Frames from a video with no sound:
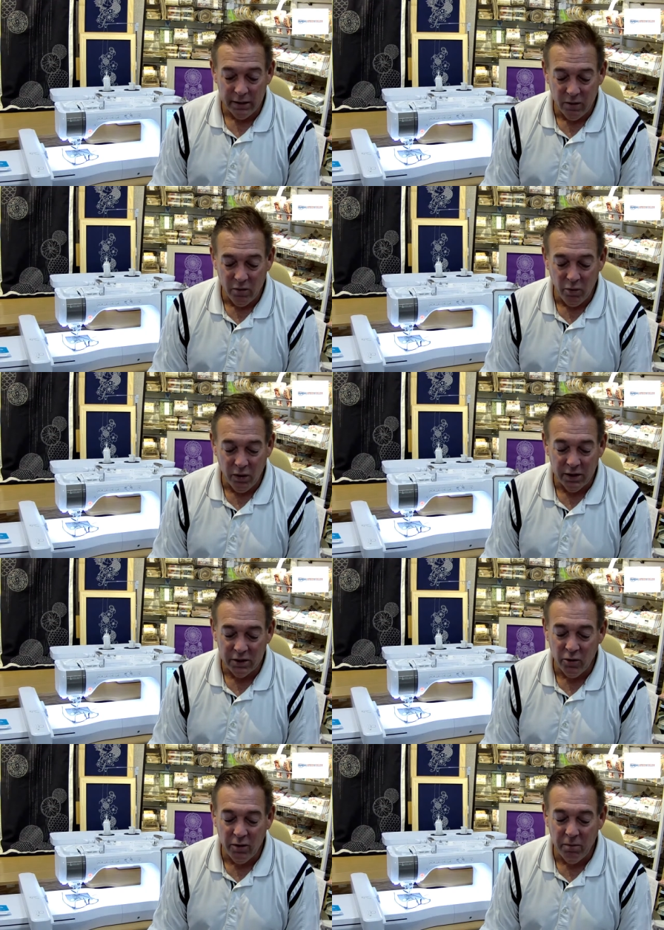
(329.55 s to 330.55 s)
And what it's
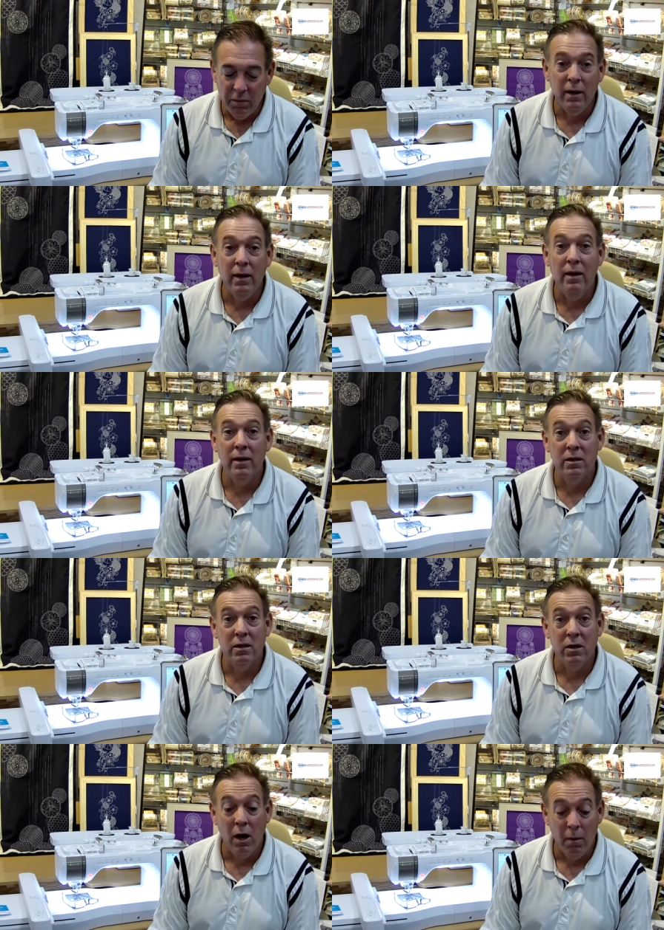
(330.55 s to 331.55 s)
going to be is the
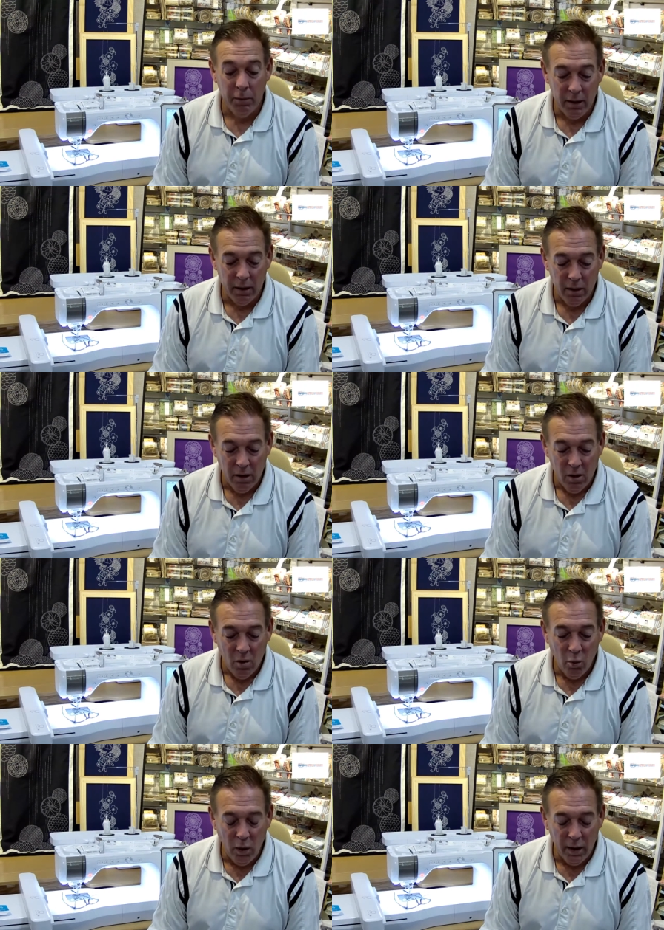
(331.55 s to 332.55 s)
topic
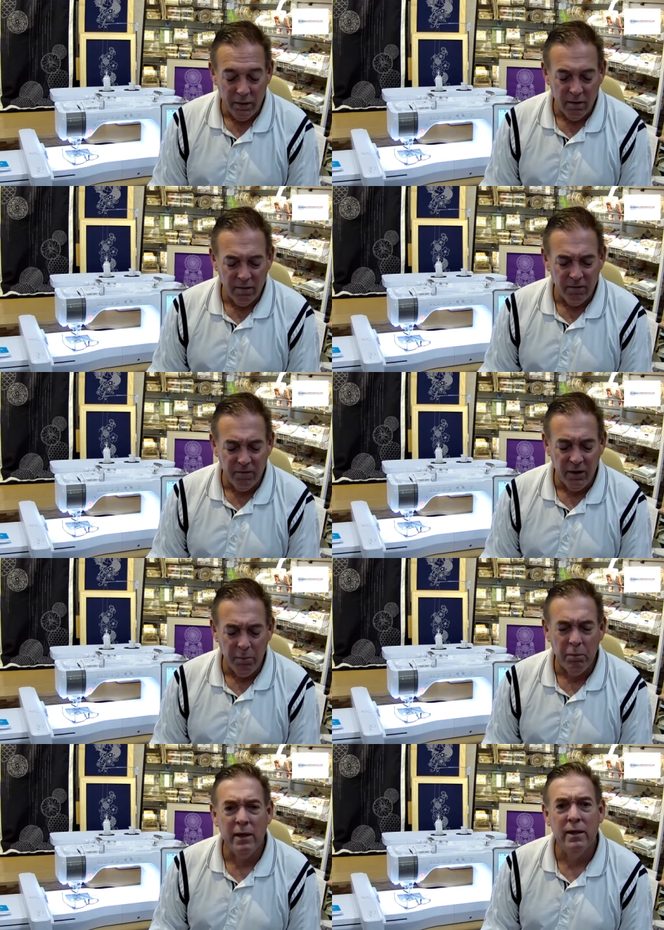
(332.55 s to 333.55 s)
What the Flip
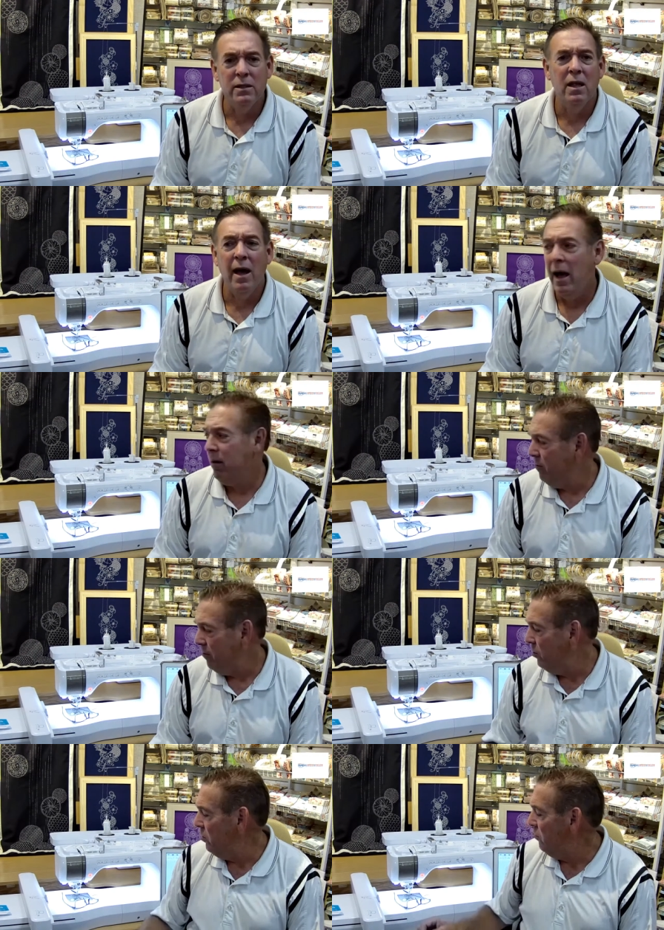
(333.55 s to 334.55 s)
is That
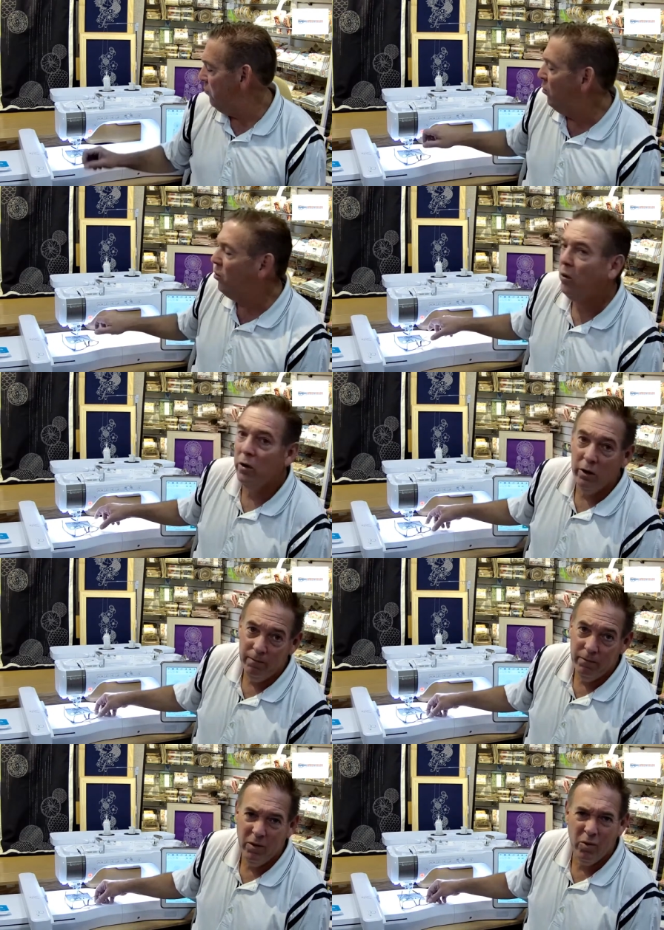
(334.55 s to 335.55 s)
Foot For?
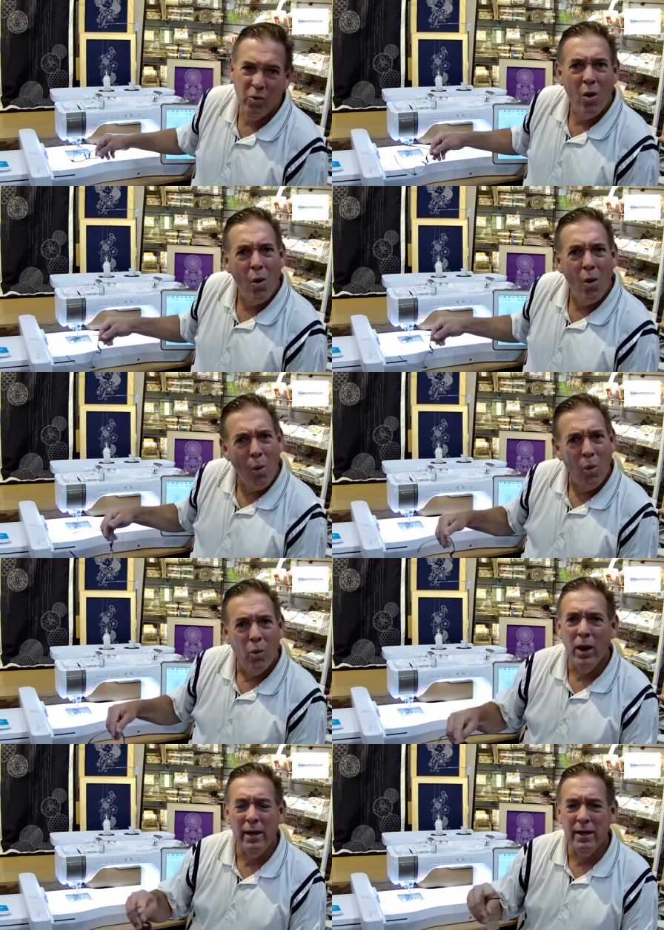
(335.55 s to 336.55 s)

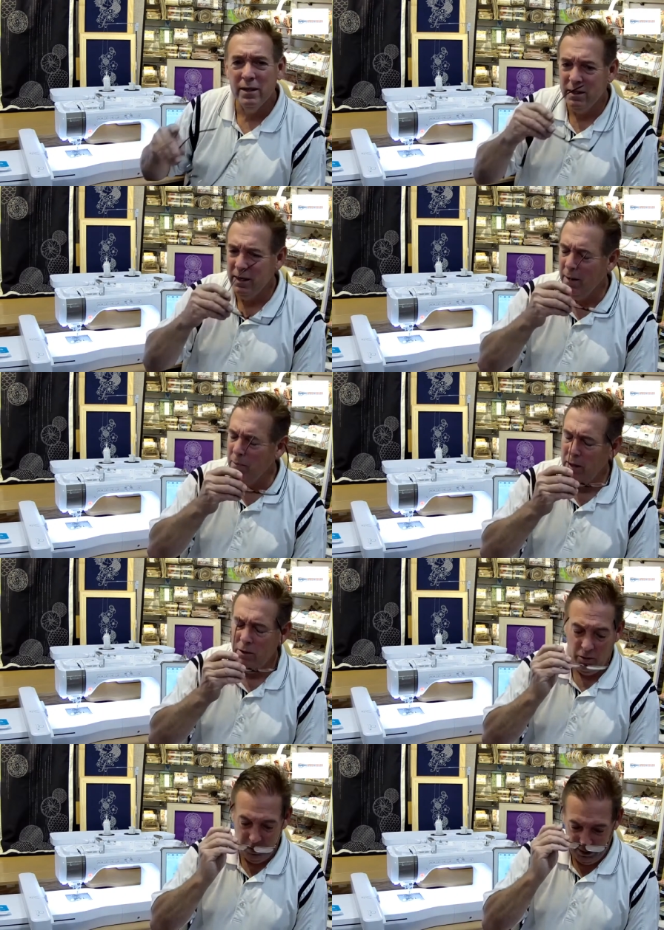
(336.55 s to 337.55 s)
What is Debbie
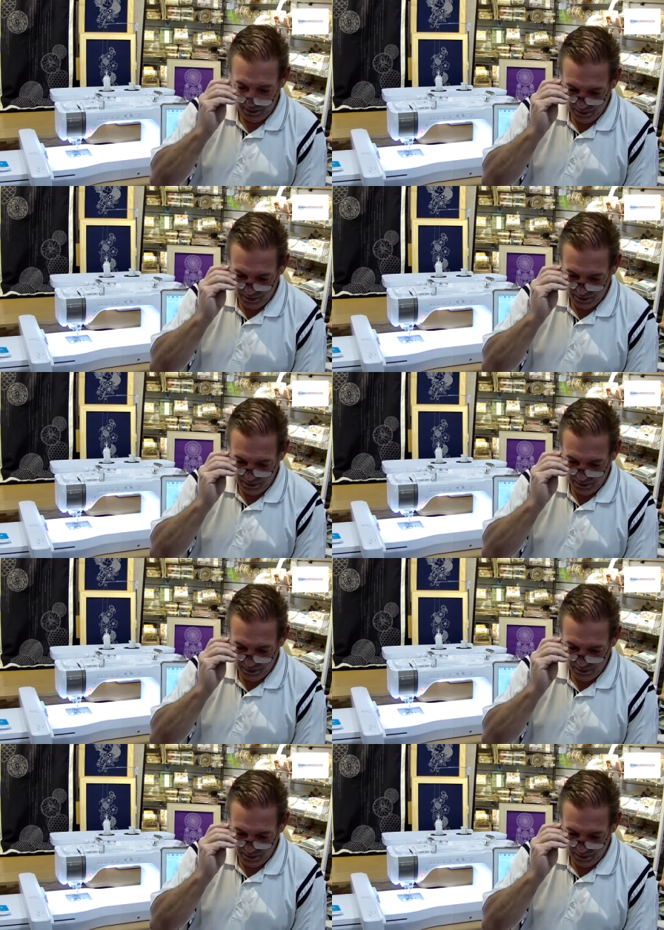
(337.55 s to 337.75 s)
doing?